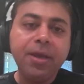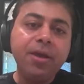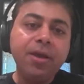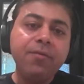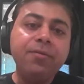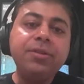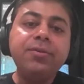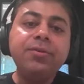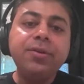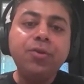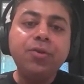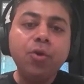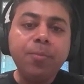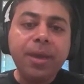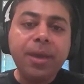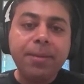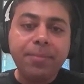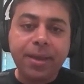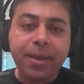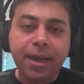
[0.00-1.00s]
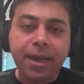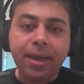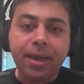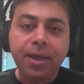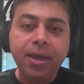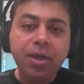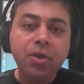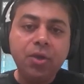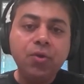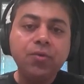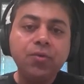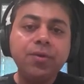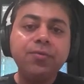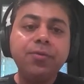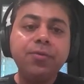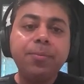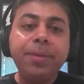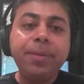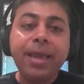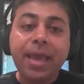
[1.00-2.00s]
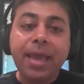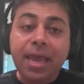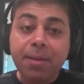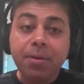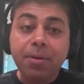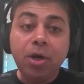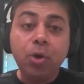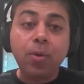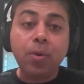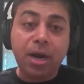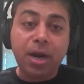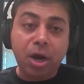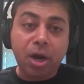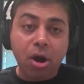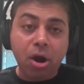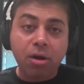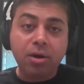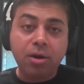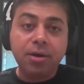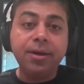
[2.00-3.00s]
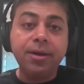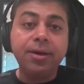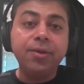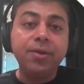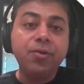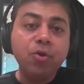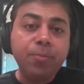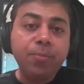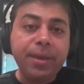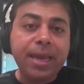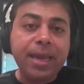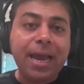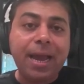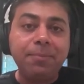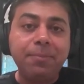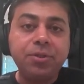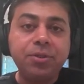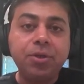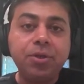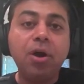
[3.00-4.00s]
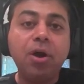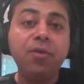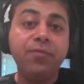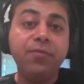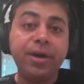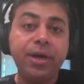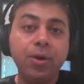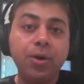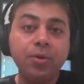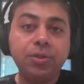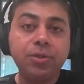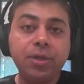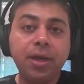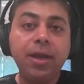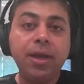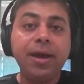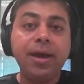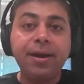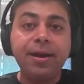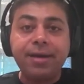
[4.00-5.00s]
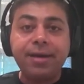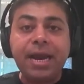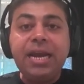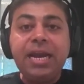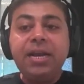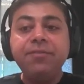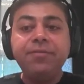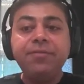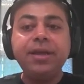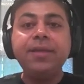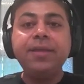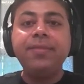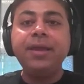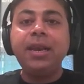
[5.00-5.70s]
With Resume A P I, users would be able to unlock resuming apps on Windows right where they